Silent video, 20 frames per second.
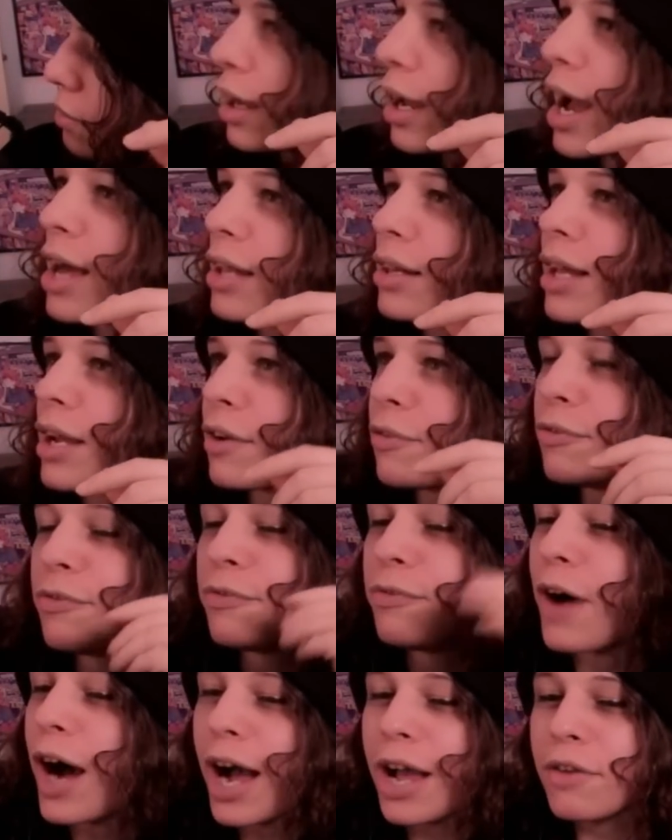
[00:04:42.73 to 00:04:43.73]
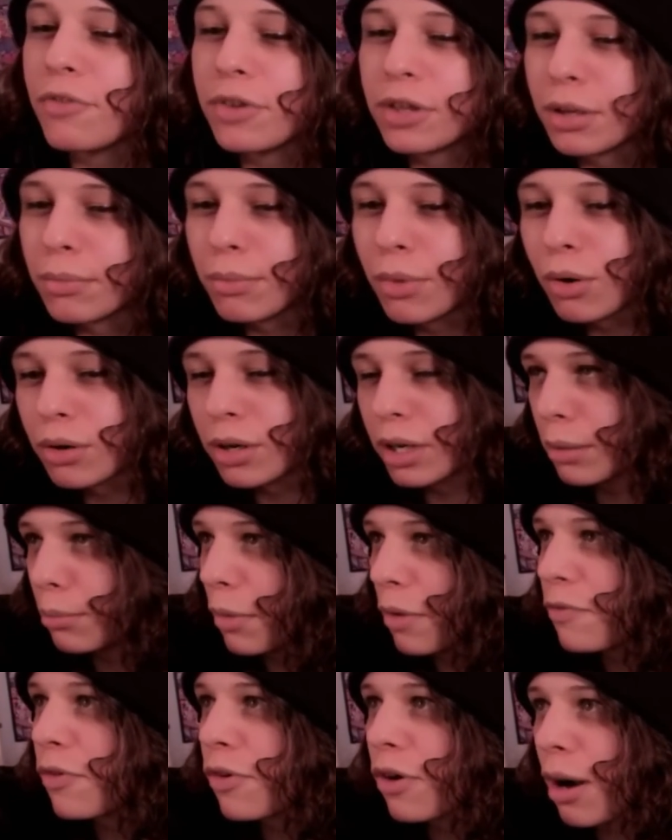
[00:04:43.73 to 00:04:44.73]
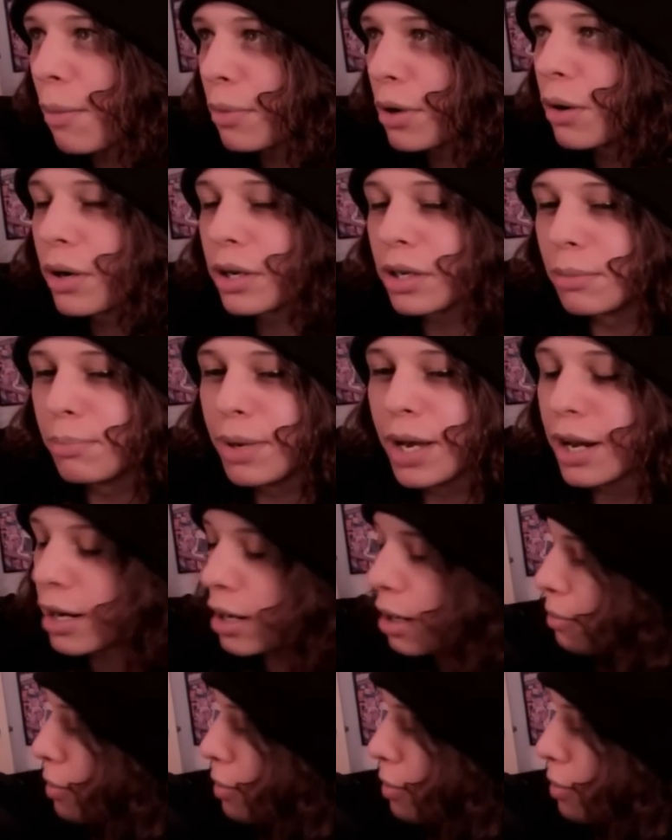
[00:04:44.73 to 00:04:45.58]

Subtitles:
at like 5 in the morning before I'm going to bed, and I'm